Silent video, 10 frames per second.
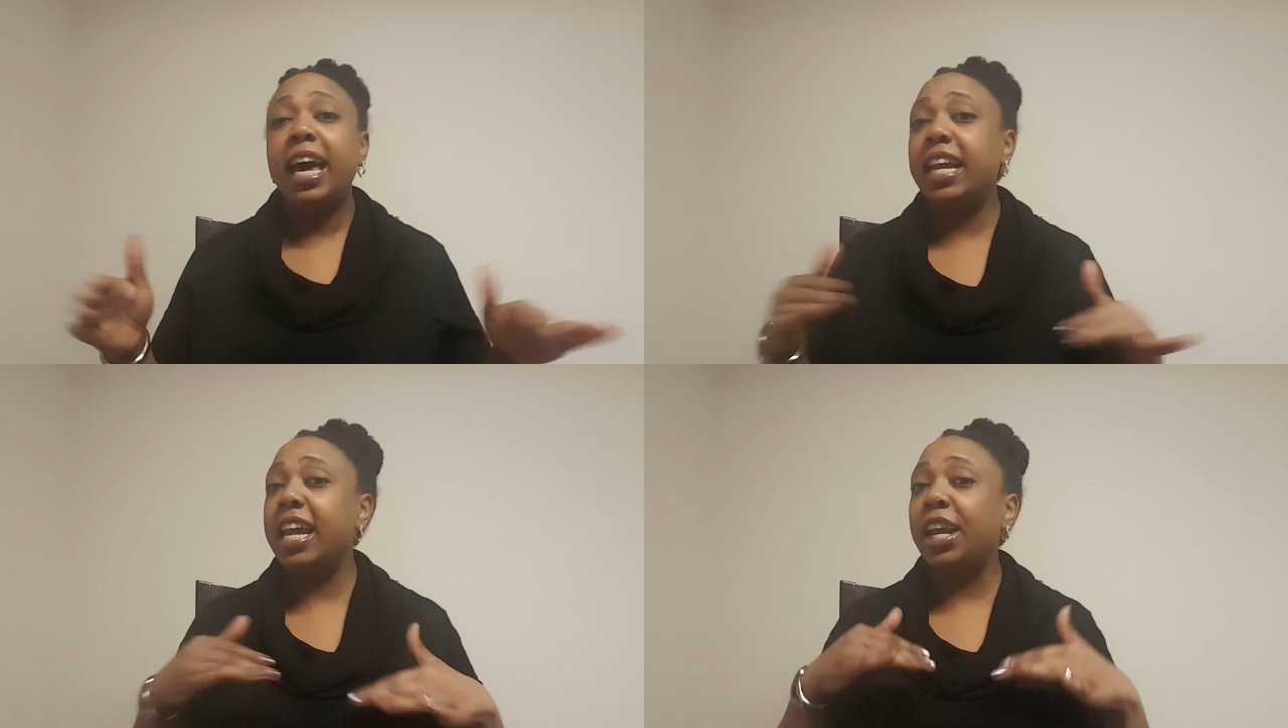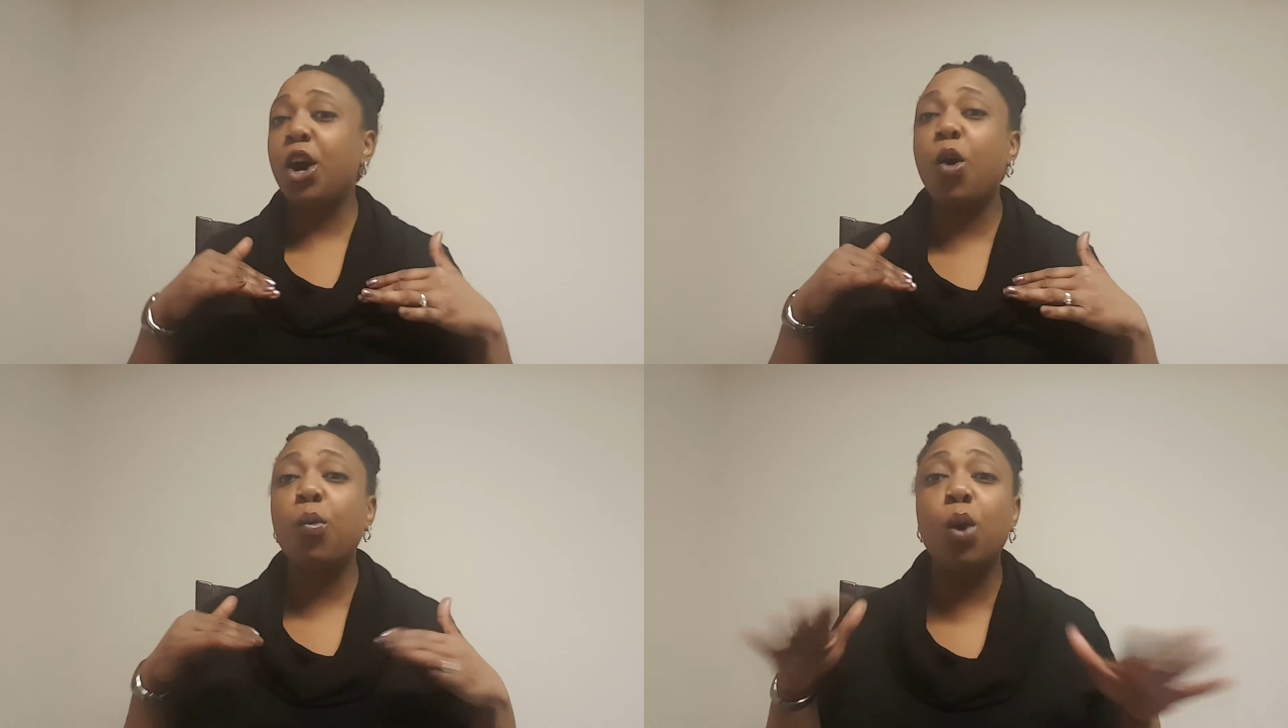and they
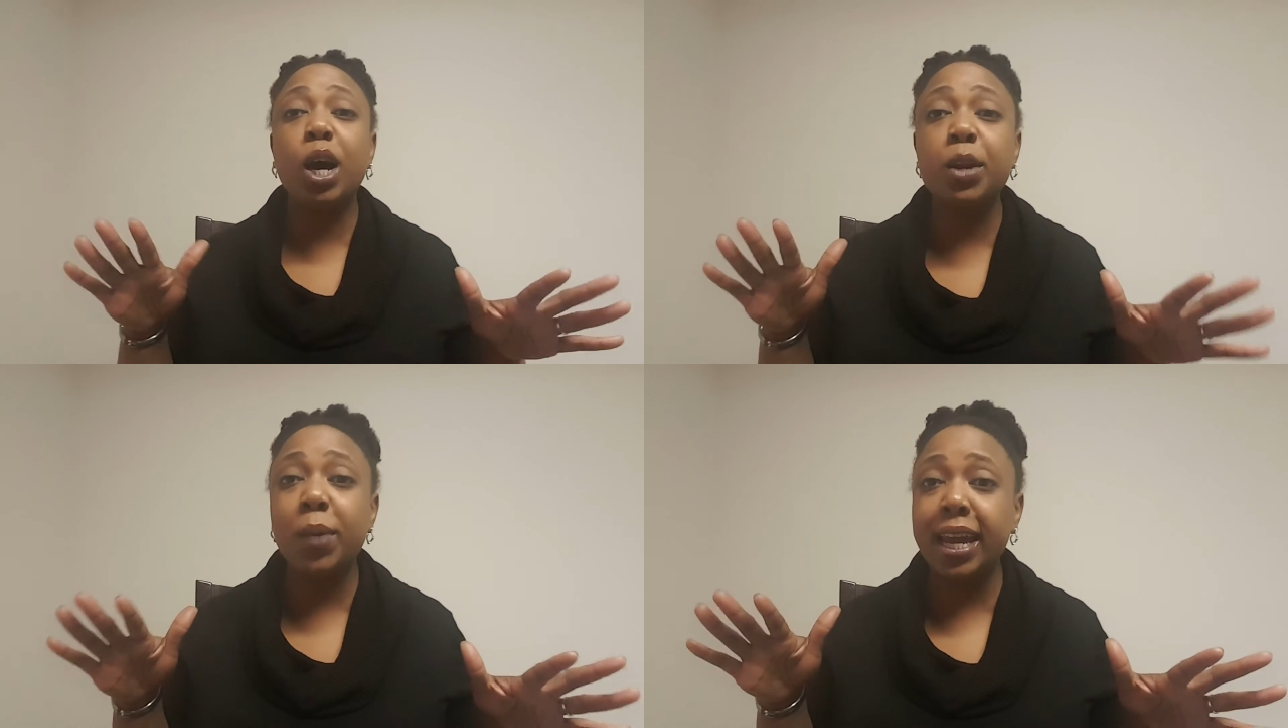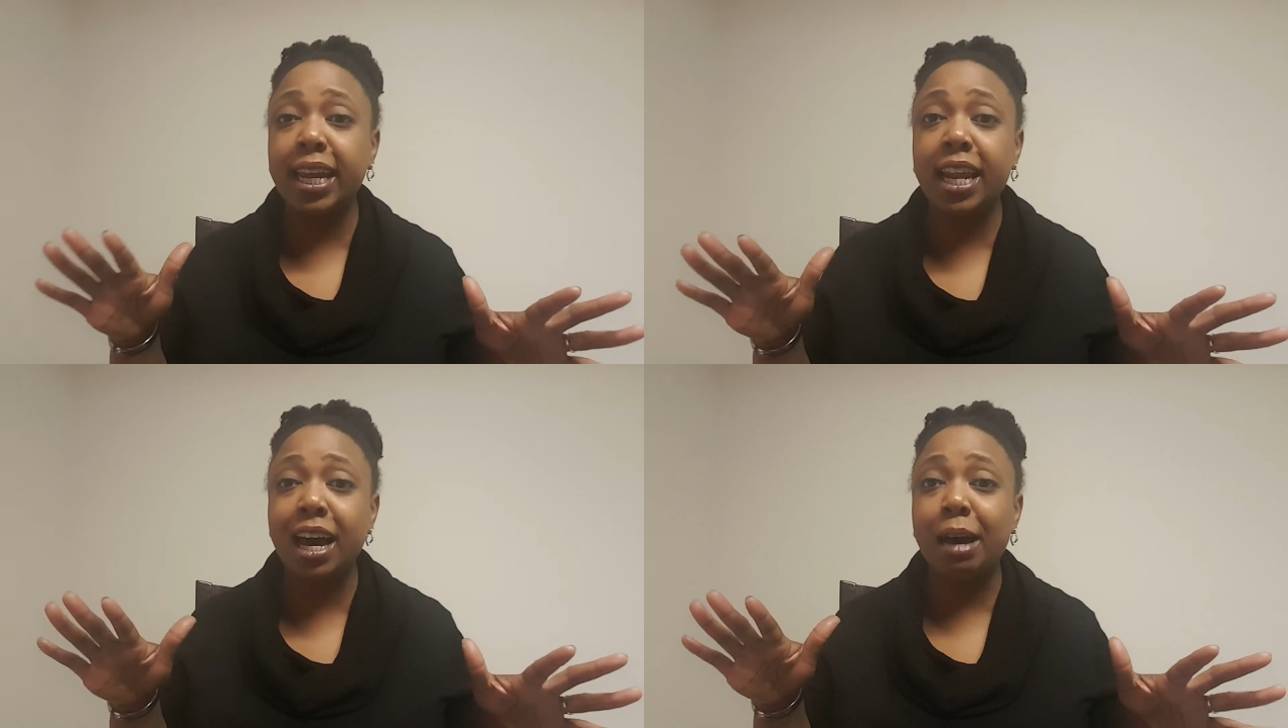don't want to wake
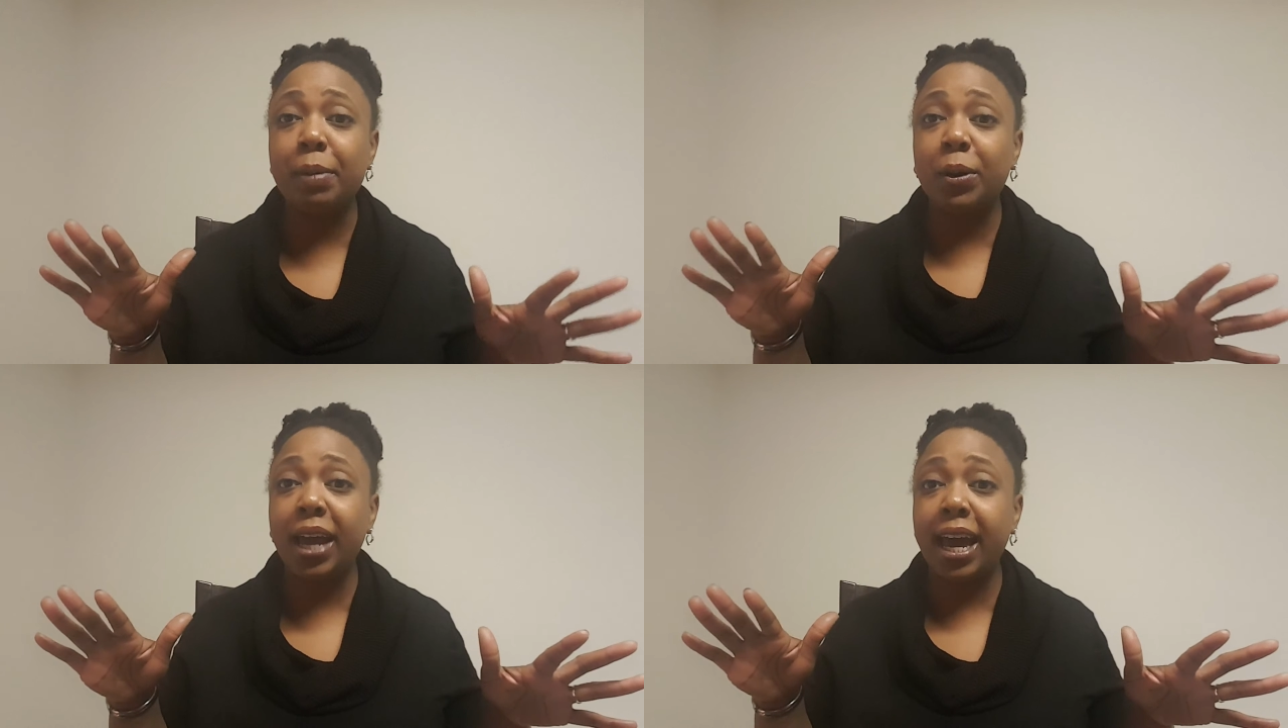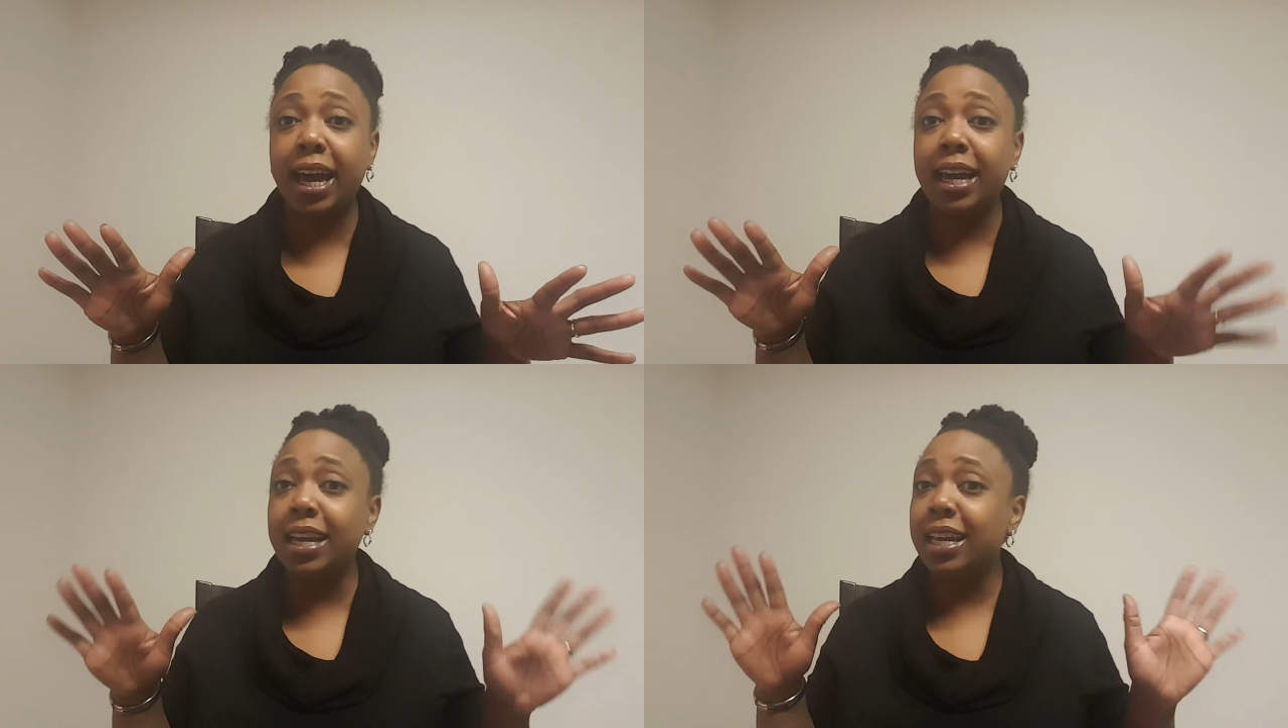it up,
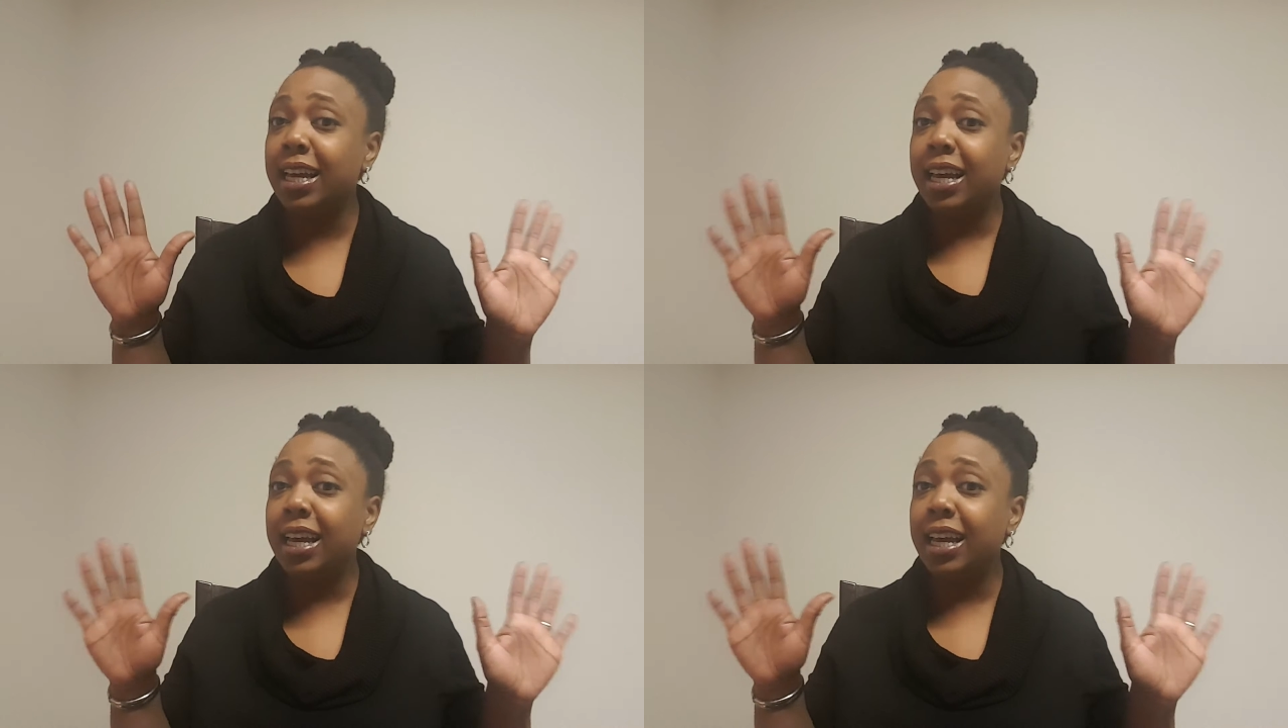okay?